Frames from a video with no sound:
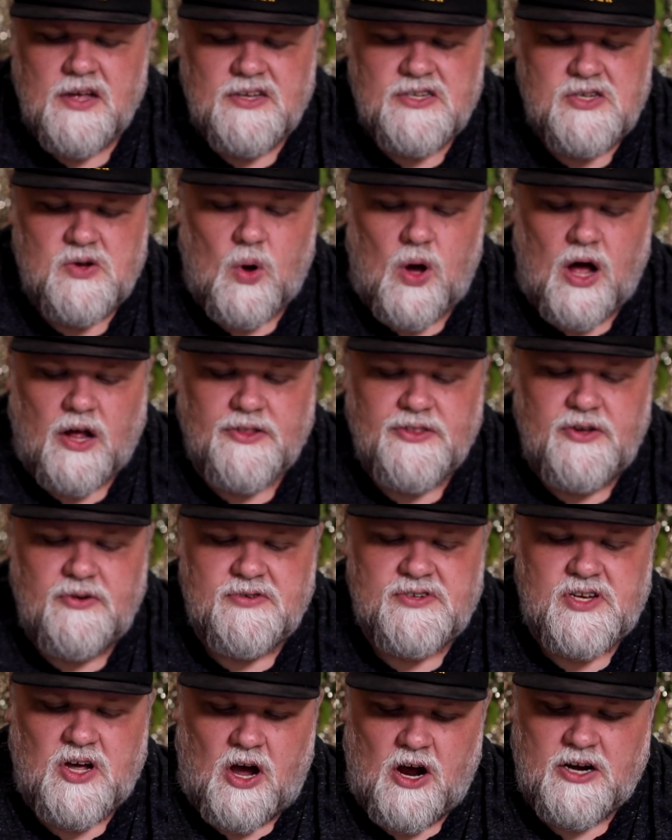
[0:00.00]
So all
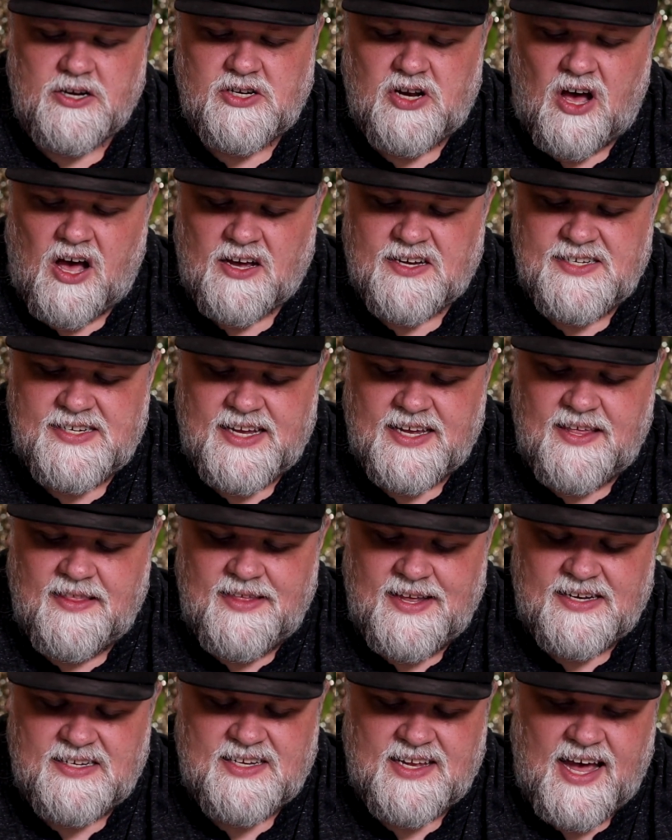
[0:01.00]
newts are toxic.
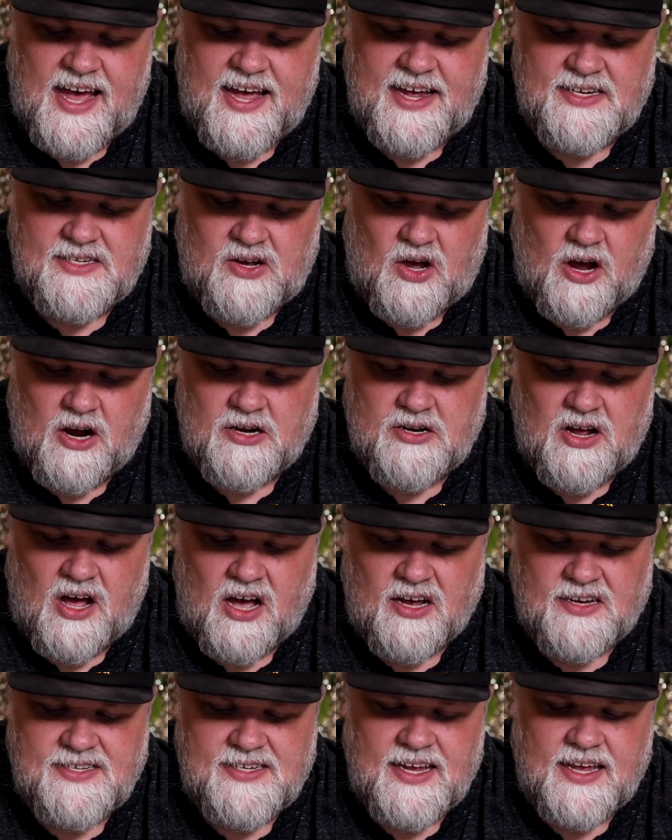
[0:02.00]
These guys are
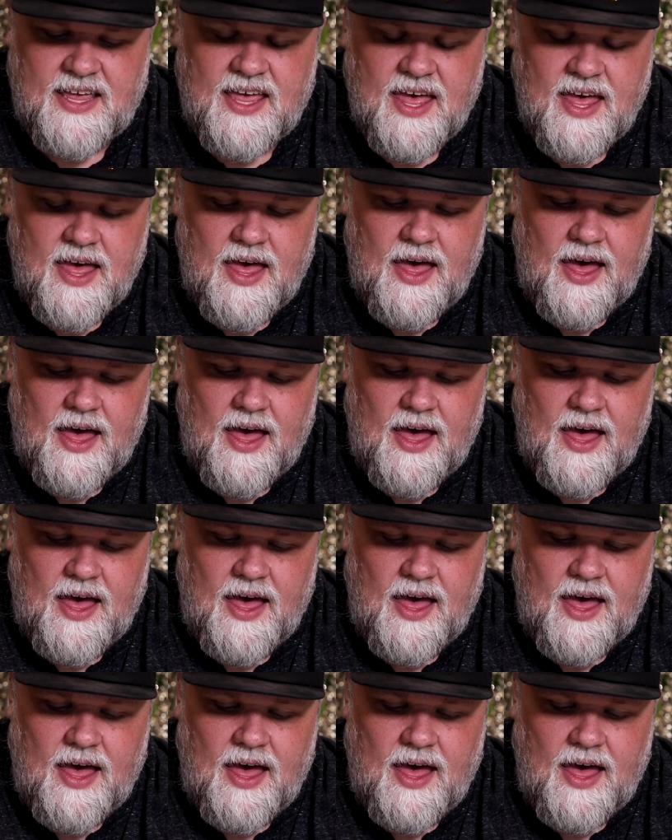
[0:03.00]
toxic.